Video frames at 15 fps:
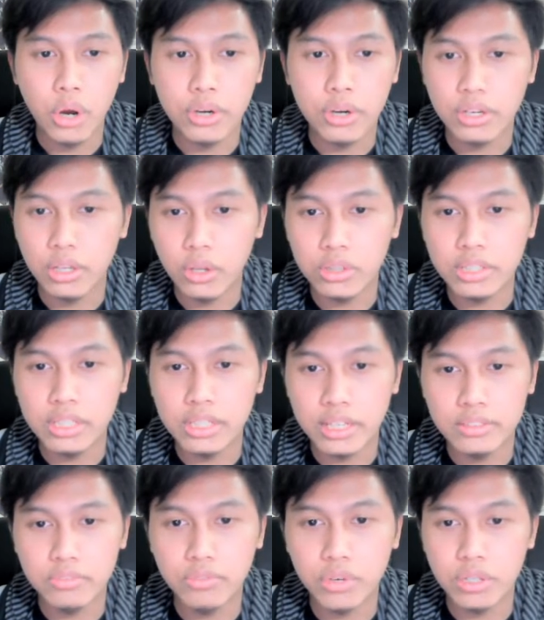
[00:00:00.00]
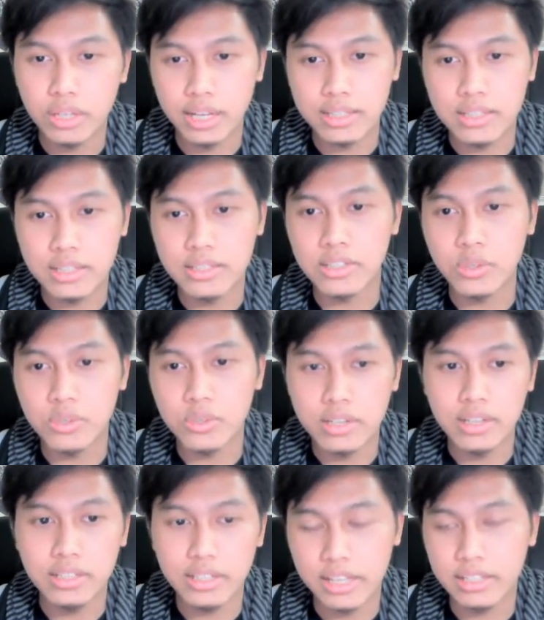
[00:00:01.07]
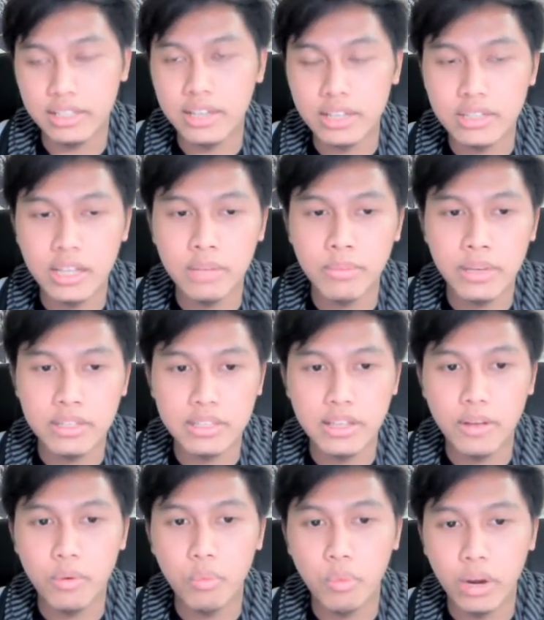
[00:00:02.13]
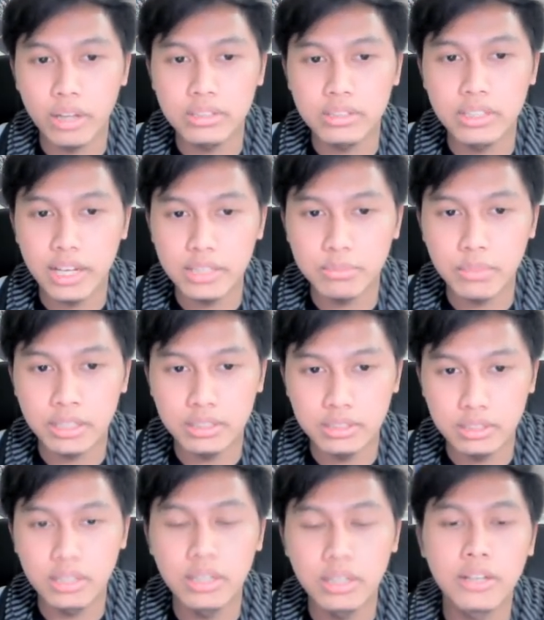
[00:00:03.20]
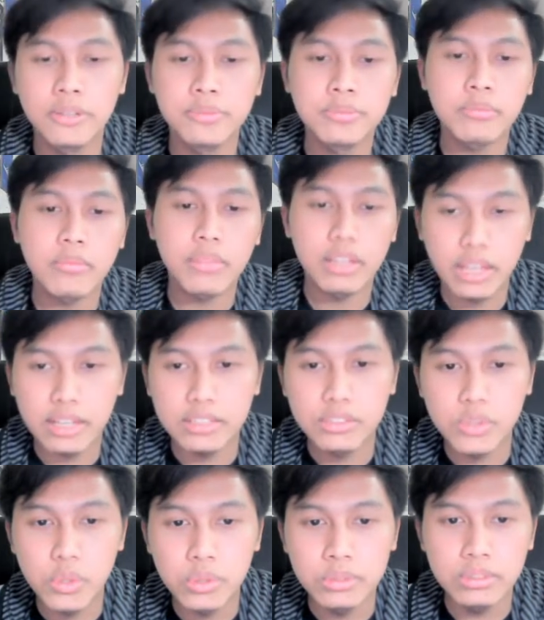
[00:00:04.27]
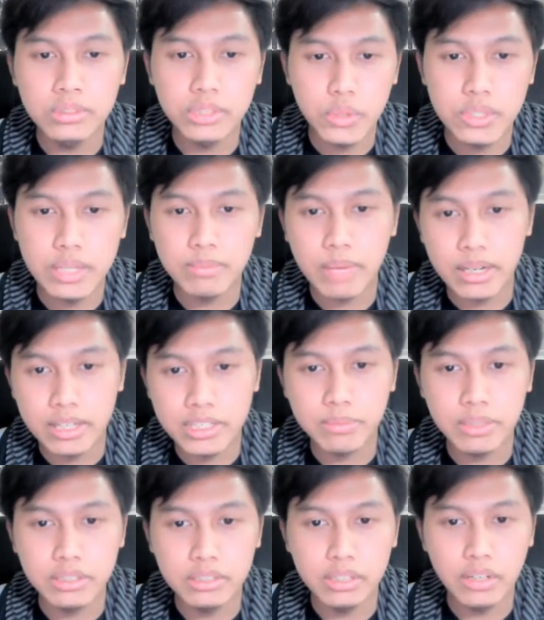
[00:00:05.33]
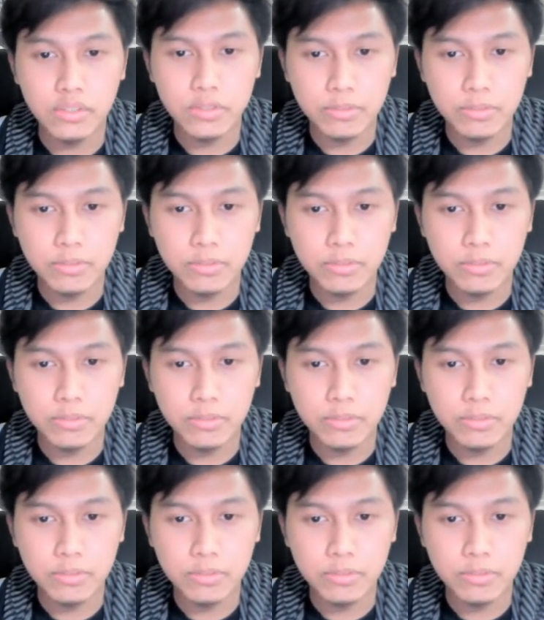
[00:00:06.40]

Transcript: or logging in for existing user in the database, while the admin can do user management,